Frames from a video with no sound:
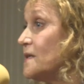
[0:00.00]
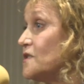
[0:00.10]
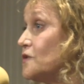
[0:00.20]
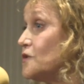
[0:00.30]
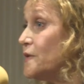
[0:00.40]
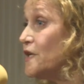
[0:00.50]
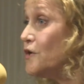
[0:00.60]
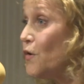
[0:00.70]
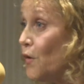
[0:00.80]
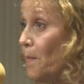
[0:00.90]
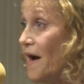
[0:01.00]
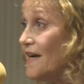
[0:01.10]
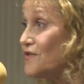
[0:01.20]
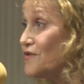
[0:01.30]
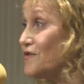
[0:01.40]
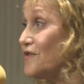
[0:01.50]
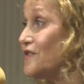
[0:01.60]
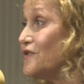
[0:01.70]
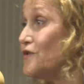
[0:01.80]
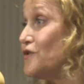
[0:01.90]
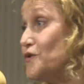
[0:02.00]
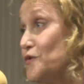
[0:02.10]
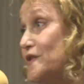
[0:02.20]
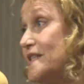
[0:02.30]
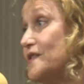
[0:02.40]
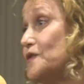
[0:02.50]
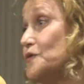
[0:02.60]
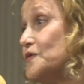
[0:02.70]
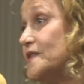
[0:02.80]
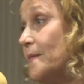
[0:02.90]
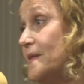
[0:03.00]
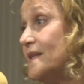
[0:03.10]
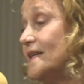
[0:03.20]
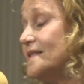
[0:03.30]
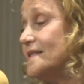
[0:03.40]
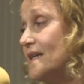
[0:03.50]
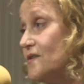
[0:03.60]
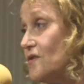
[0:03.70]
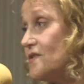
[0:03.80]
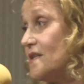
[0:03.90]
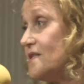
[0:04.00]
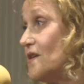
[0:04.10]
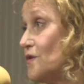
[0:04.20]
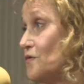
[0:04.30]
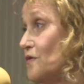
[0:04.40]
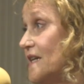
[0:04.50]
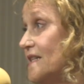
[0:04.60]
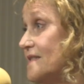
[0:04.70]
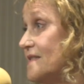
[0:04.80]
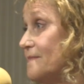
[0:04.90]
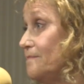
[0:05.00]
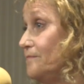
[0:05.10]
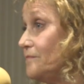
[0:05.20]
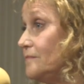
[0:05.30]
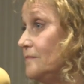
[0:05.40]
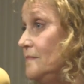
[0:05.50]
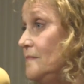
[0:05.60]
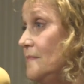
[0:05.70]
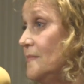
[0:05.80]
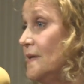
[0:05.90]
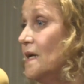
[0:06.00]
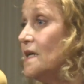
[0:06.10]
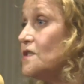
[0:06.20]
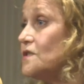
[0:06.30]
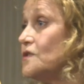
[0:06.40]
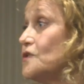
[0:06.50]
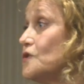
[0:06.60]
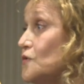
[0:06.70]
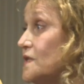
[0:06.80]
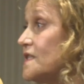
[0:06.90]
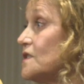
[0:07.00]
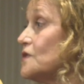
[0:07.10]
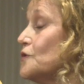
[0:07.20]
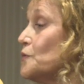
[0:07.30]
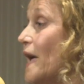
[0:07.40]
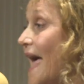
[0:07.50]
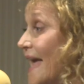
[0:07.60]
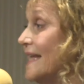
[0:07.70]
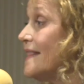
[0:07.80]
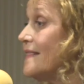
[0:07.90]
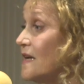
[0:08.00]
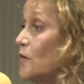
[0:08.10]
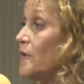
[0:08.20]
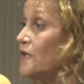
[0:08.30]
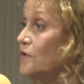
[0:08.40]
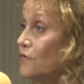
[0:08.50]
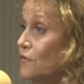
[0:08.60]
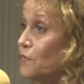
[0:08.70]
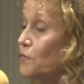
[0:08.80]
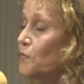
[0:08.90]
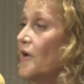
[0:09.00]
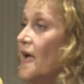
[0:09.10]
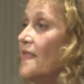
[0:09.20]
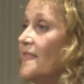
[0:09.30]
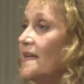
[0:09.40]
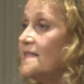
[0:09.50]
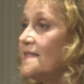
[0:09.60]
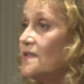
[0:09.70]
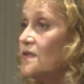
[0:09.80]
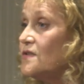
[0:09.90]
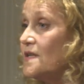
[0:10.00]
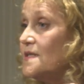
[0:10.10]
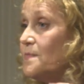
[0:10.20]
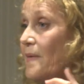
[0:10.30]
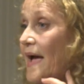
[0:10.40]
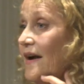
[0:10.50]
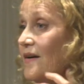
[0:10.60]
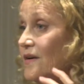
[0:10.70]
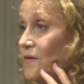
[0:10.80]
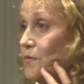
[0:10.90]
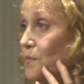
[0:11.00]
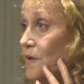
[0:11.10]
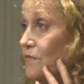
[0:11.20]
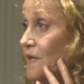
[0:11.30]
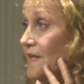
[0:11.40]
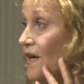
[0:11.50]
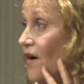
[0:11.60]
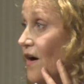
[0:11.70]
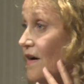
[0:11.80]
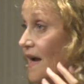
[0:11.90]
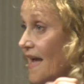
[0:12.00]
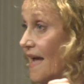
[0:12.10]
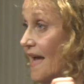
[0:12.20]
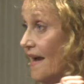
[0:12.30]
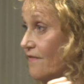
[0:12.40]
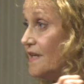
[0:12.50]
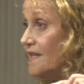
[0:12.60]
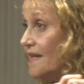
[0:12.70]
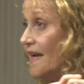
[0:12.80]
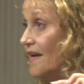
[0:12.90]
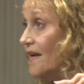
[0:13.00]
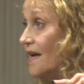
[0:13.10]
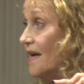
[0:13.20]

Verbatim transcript: Just doing yoga postures, just choosing to do something that centers us on grace. Just choosing to do anything we do that centers us back on who we really are every day,